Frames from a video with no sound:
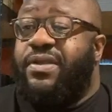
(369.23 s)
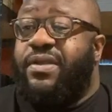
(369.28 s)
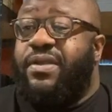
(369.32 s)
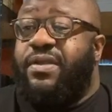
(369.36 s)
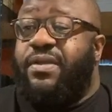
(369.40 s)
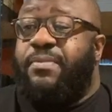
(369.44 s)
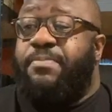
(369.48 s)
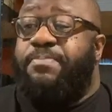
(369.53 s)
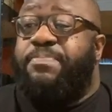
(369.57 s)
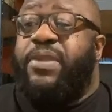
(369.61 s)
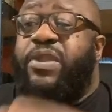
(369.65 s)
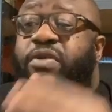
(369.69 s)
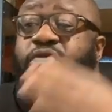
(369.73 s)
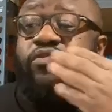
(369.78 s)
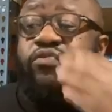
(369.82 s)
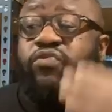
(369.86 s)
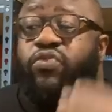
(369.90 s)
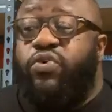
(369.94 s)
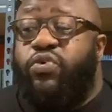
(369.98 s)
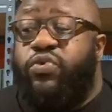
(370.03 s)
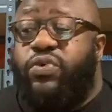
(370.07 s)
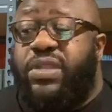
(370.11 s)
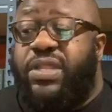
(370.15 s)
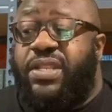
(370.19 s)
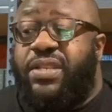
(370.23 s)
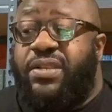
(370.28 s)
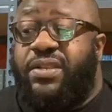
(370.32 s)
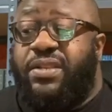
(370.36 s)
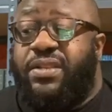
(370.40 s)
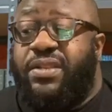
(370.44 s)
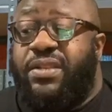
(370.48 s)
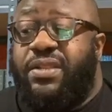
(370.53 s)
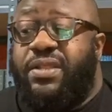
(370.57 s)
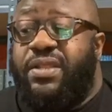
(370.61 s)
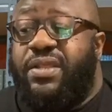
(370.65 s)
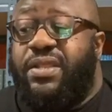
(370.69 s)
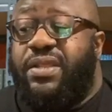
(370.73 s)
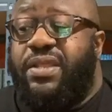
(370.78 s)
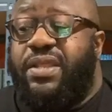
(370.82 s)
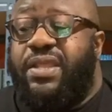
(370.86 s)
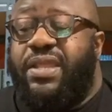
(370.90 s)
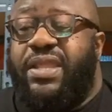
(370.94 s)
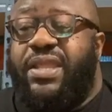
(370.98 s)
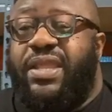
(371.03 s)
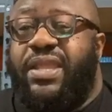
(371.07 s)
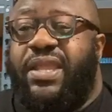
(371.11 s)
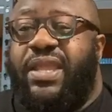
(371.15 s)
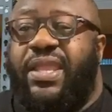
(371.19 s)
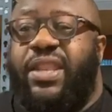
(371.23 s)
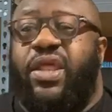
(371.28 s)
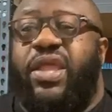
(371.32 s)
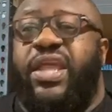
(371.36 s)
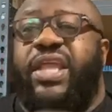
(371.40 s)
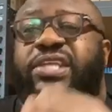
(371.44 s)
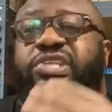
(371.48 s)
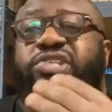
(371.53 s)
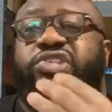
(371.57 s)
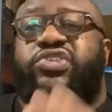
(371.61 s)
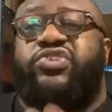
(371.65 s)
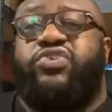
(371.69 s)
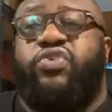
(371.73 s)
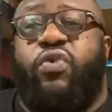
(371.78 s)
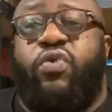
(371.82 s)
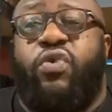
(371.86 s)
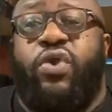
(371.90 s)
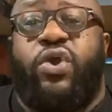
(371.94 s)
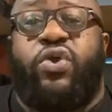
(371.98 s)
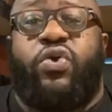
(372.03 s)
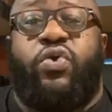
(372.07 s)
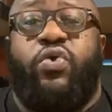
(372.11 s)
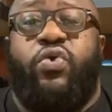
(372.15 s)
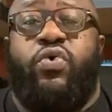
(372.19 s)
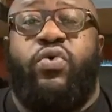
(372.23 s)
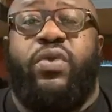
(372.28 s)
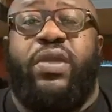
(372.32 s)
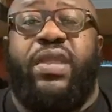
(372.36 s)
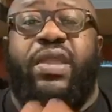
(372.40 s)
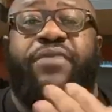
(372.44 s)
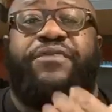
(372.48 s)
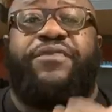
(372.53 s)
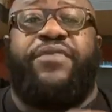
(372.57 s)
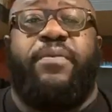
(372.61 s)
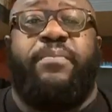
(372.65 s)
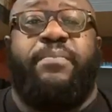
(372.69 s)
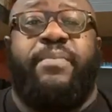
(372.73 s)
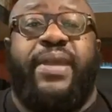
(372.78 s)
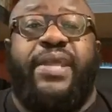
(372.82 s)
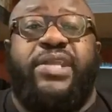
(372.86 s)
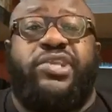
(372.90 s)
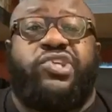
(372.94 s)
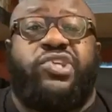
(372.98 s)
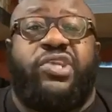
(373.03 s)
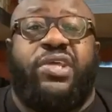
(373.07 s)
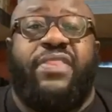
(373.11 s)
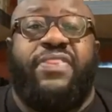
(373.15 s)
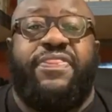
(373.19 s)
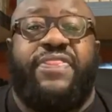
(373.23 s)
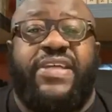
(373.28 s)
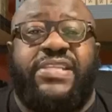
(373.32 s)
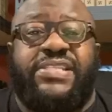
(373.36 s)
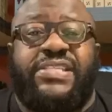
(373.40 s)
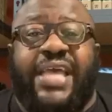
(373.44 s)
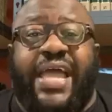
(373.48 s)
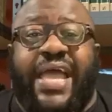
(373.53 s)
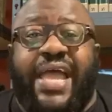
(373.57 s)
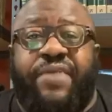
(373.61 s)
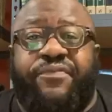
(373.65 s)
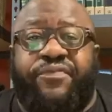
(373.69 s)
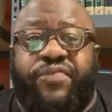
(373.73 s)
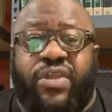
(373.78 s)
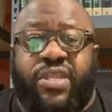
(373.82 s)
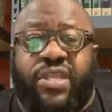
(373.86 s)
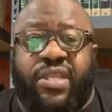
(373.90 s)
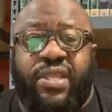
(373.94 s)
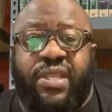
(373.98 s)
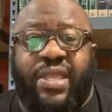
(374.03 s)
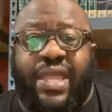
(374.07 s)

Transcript: be rooted in historical information that's accurate.